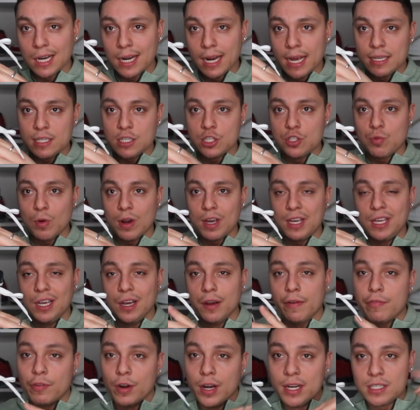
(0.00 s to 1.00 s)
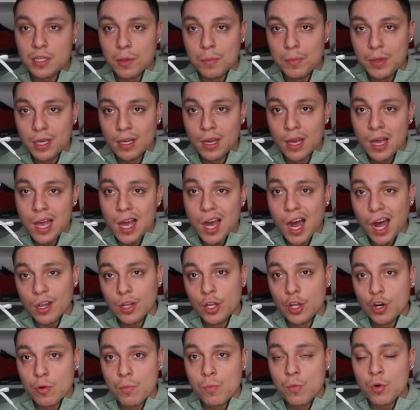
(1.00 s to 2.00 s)
laces right here for it to be a
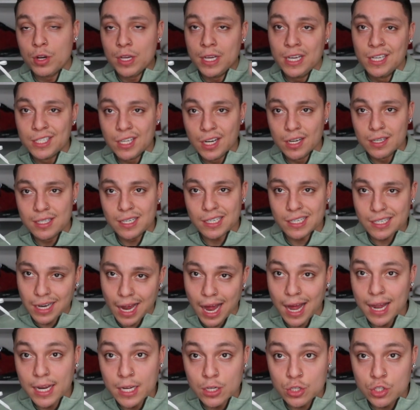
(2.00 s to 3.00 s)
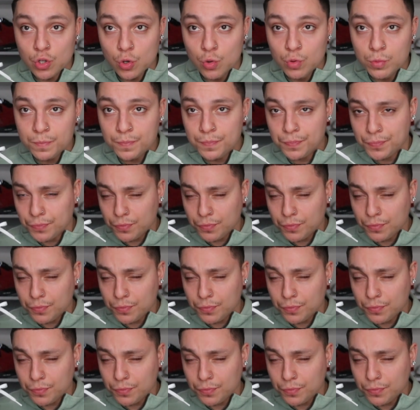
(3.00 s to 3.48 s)
little more easier to slide into.